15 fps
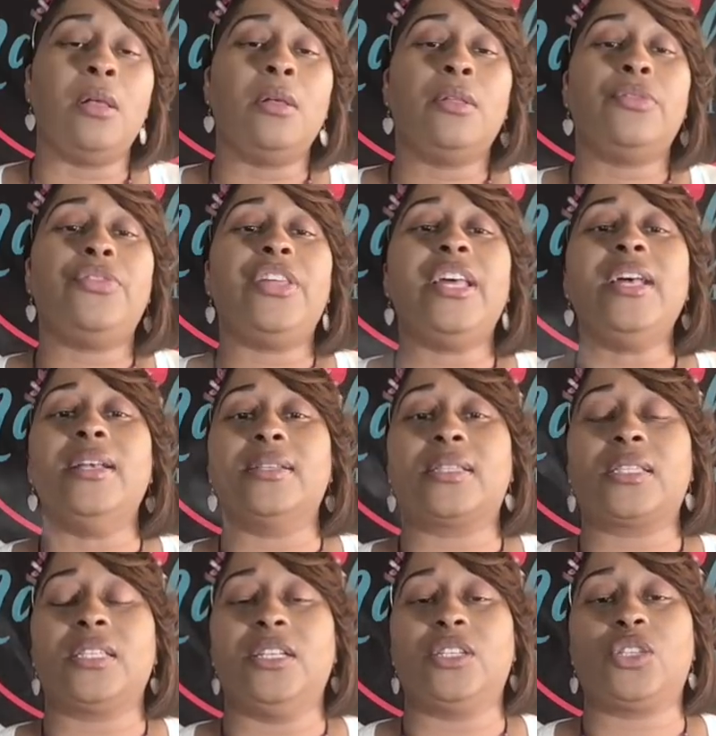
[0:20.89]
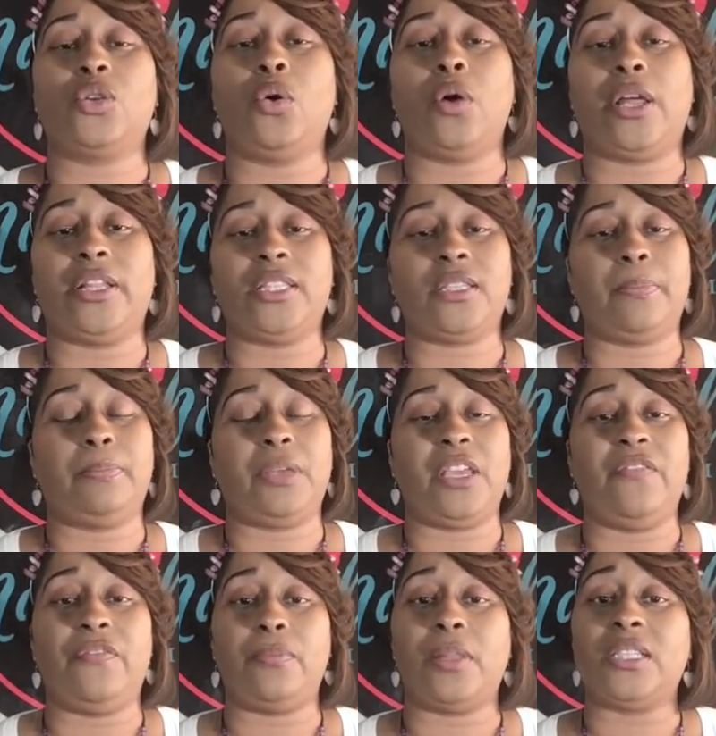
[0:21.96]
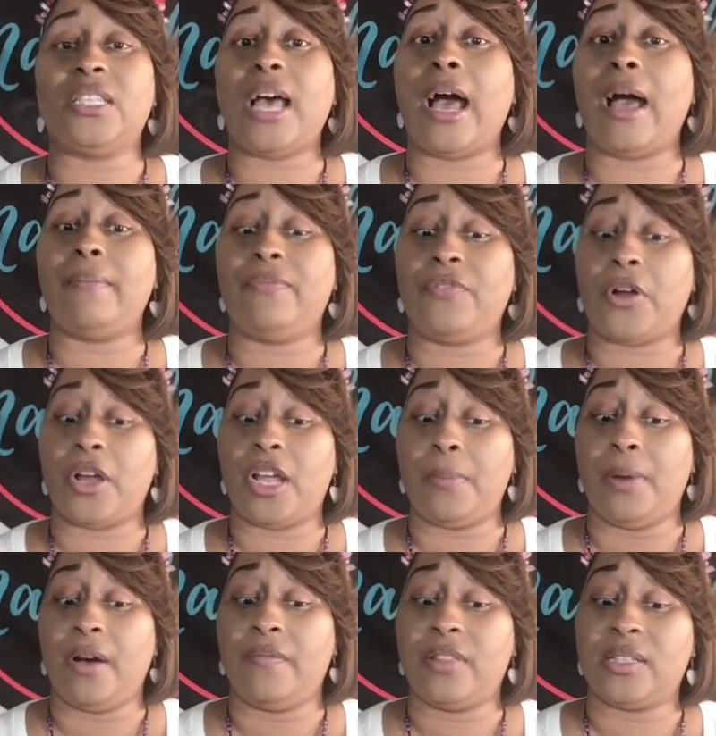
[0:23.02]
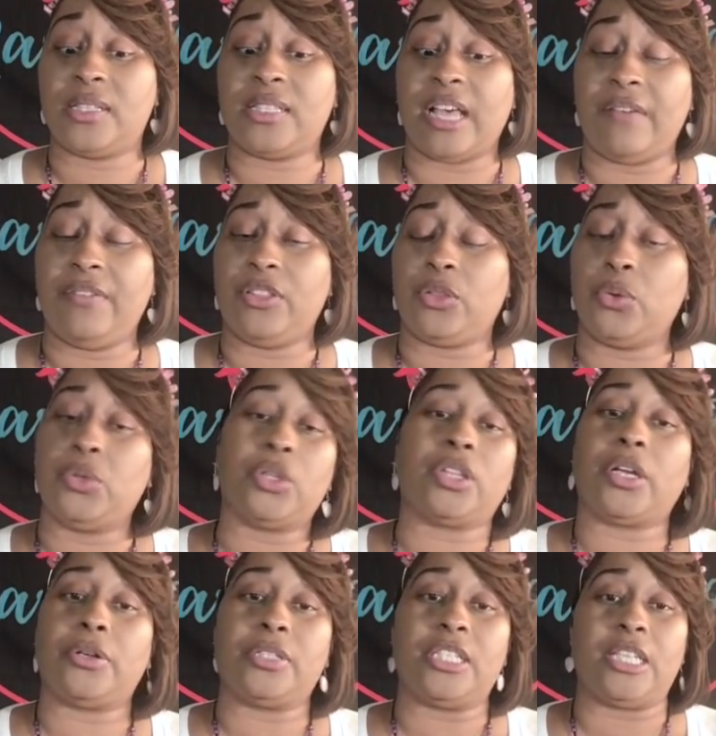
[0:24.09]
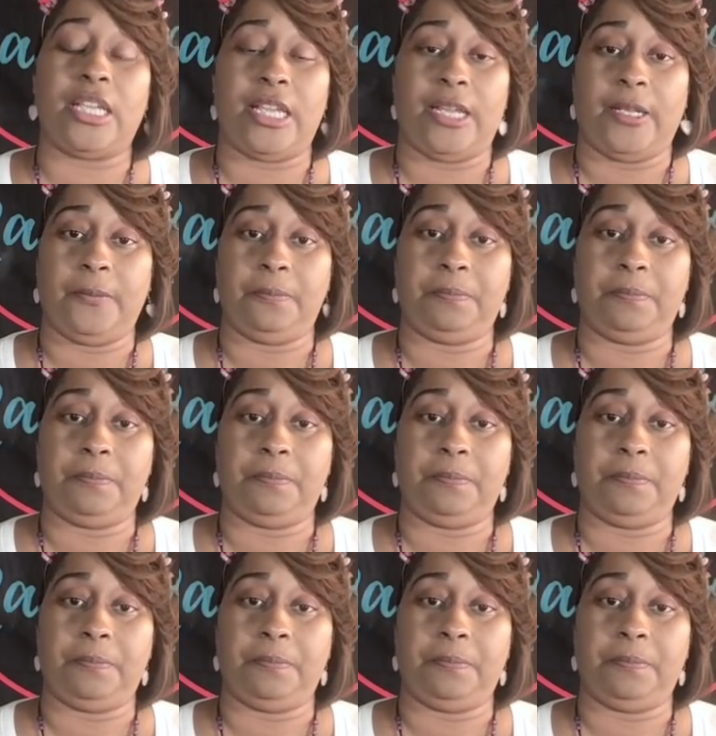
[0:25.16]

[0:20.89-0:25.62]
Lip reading: This is going to be from the time frame of the 7th through the 13th.